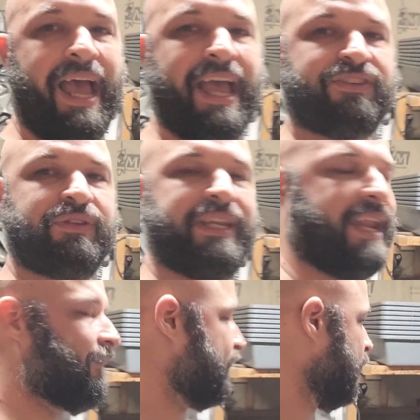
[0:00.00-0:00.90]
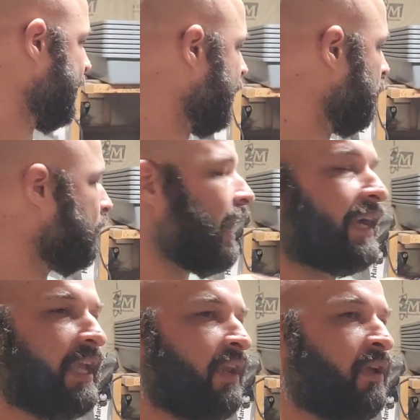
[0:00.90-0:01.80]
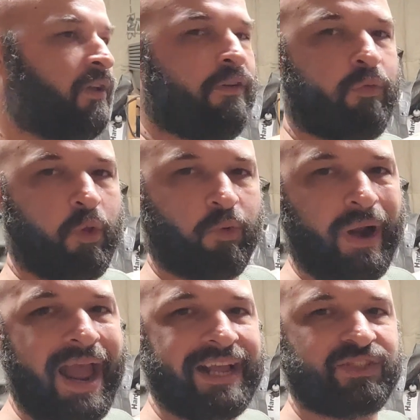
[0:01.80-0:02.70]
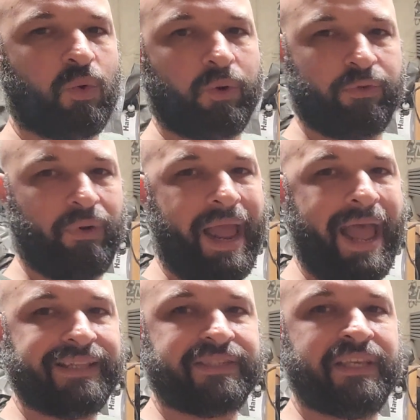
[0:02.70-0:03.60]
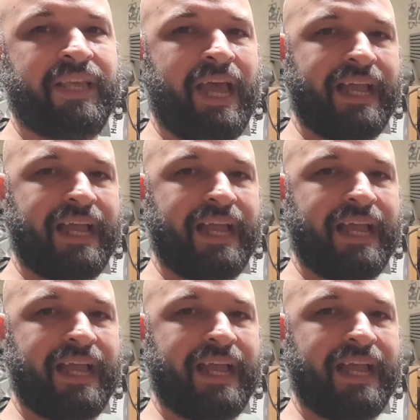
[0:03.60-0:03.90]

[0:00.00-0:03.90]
I actually didn't have to come out of pocket for the racks or the rats.